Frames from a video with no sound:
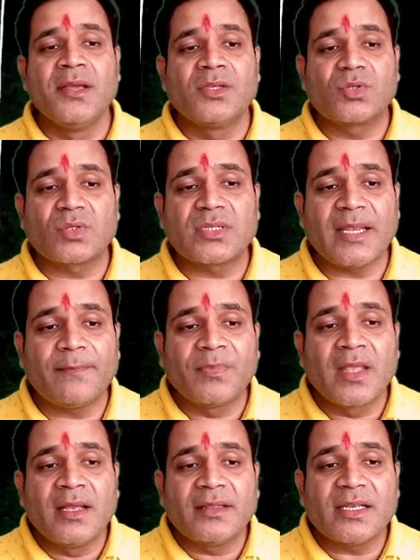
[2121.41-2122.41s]
So see,
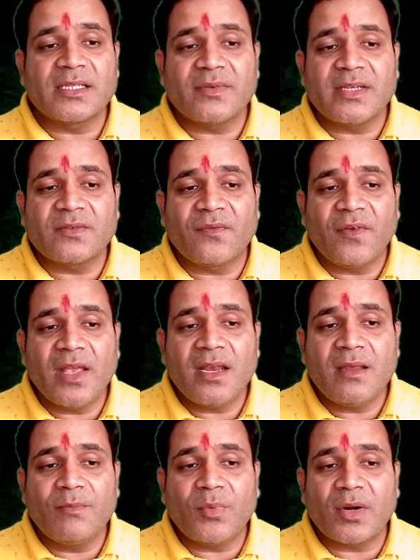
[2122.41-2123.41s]
this one is very
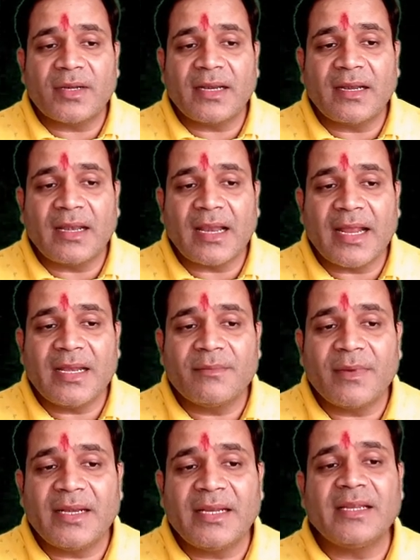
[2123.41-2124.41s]
important line,
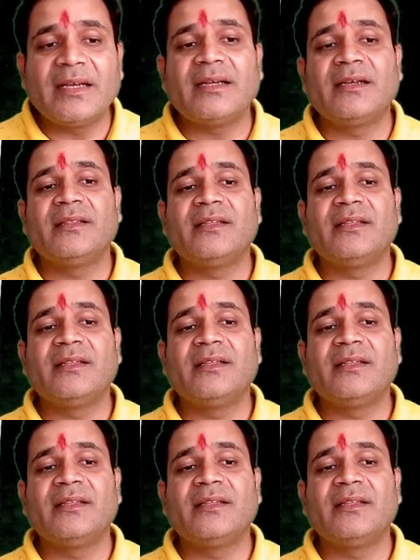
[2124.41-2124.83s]
my dear.